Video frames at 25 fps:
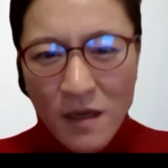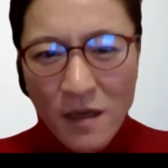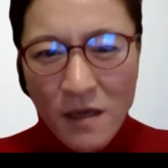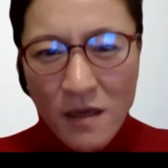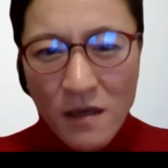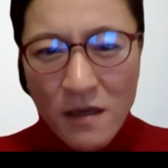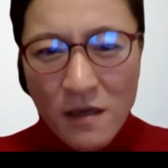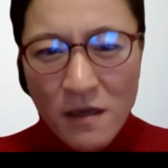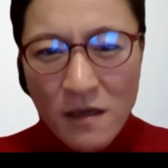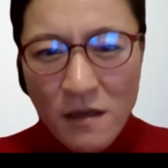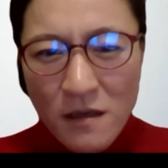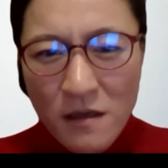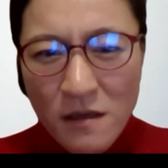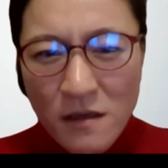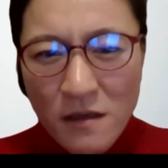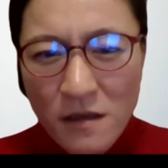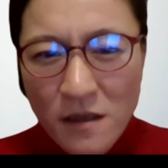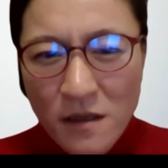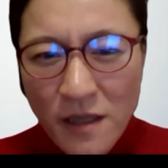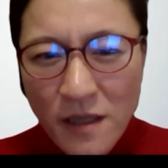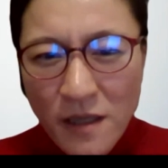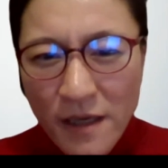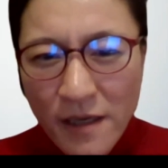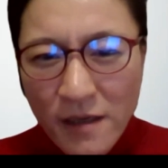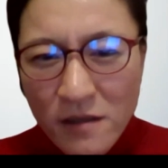
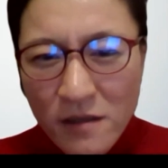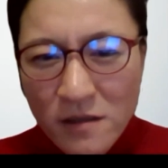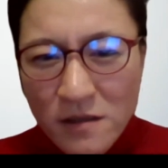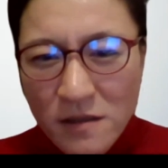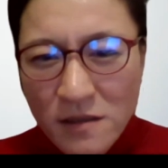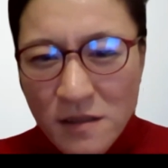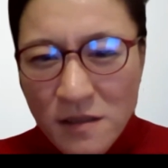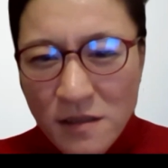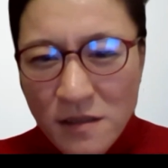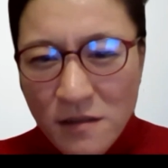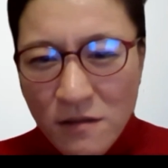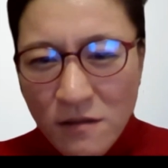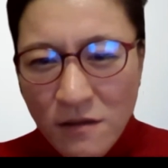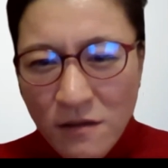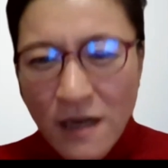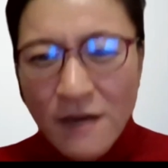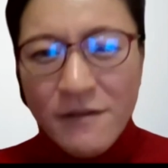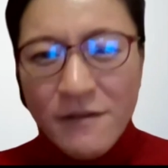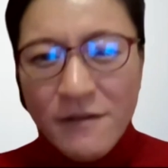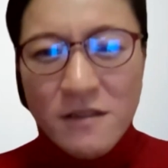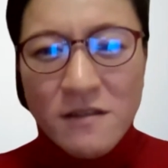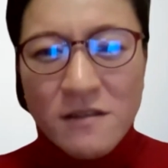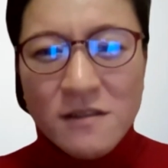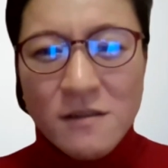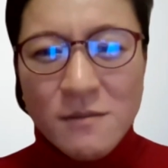yeah, I can't see the whole,
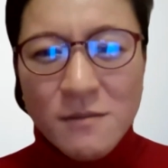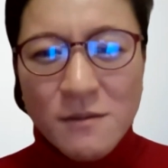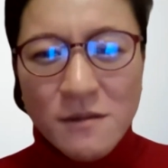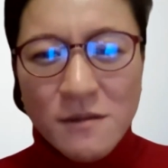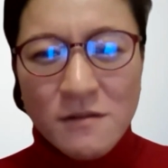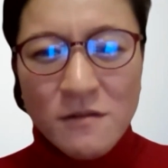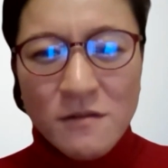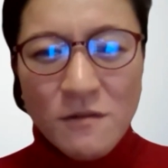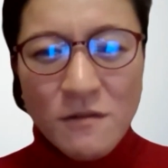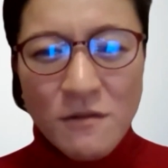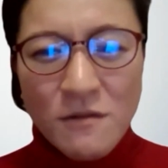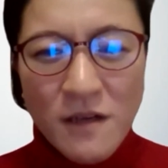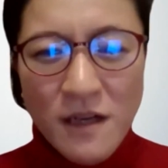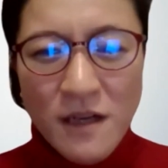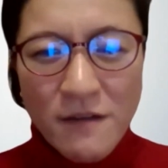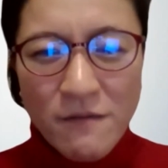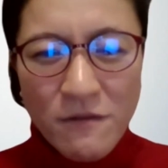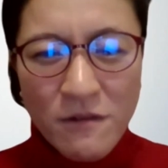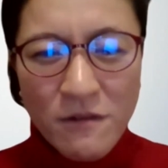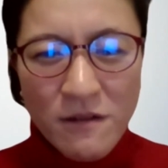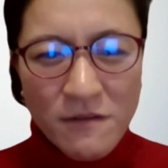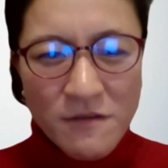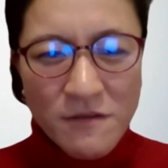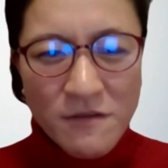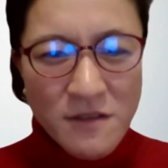it's accessible to all levels of